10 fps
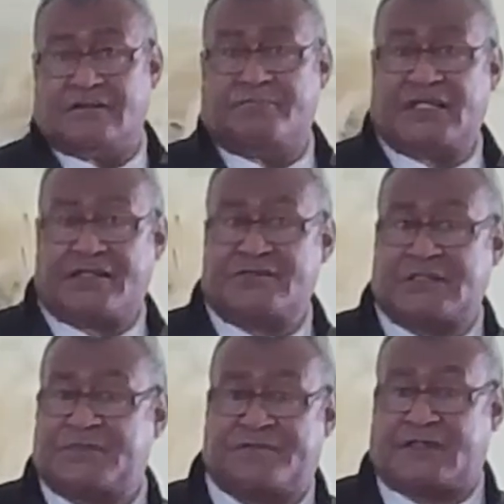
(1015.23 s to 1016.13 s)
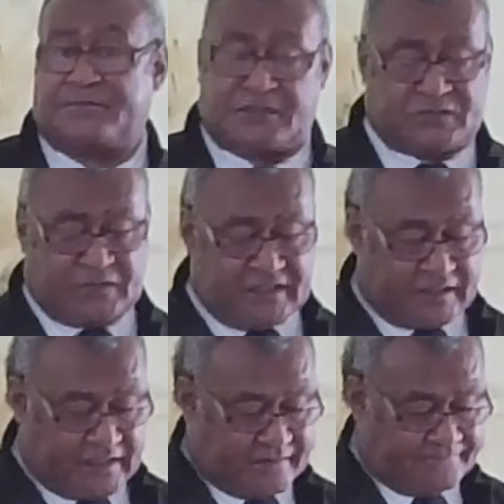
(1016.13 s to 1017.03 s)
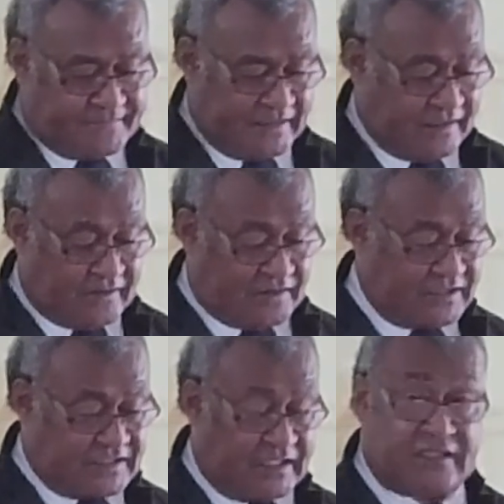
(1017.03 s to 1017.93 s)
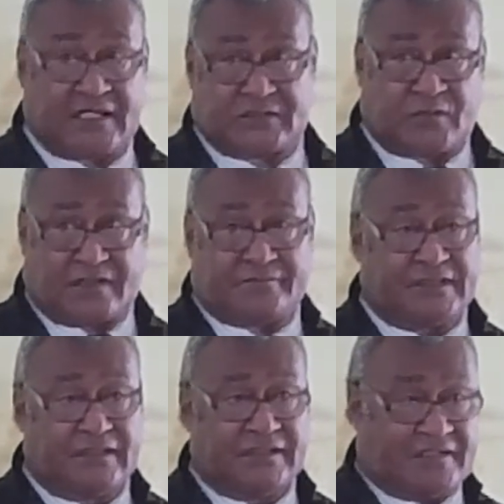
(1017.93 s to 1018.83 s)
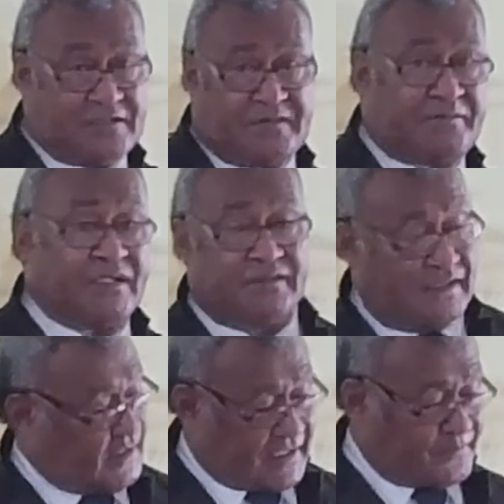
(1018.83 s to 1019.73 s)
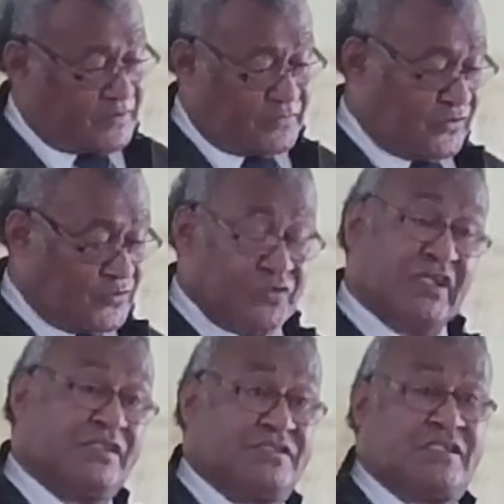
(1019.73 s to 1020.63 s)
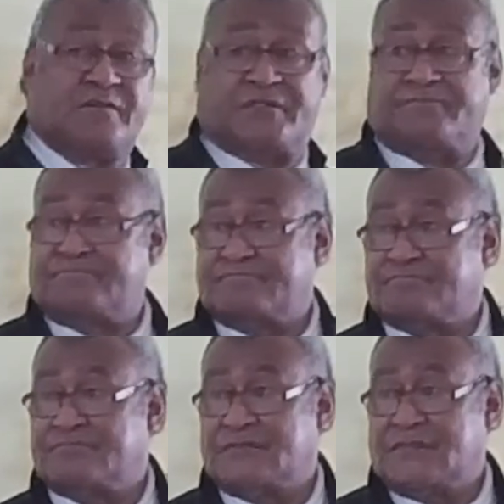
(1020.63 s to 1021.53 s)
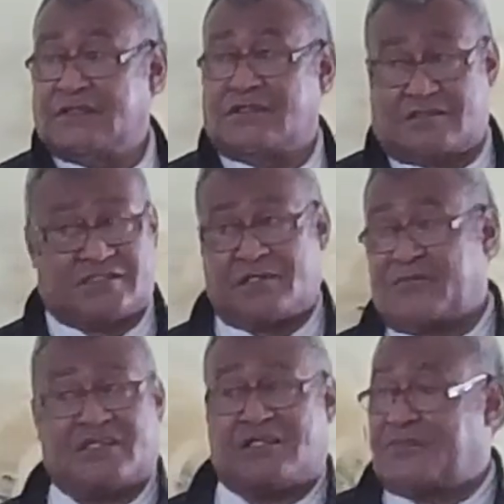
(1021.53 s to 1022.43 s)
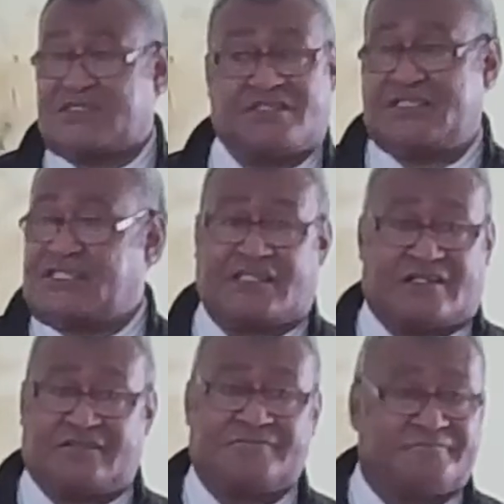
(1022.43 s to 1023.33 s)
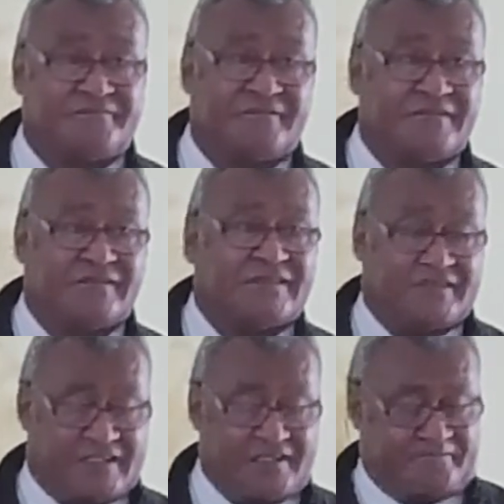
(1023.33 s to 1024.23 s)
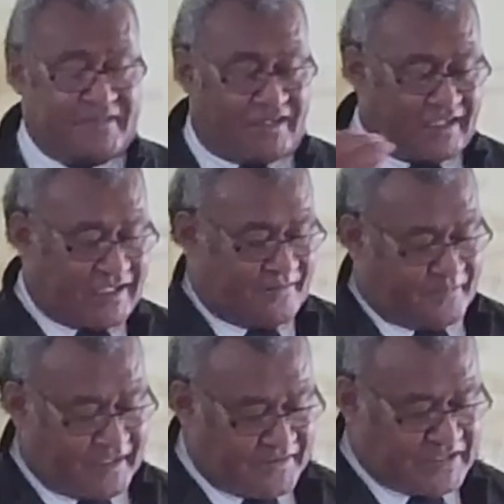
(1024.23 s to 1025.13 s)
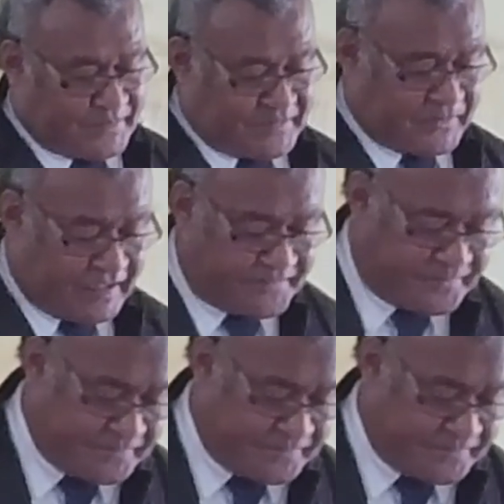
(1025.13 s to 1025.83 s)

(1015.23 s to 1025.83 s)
Matthew chapter 5, verse 23. I got the second last one. Remember, I am not concluding this sermon. The sermon and the message here. All right? Okay, Matthew chapter 5,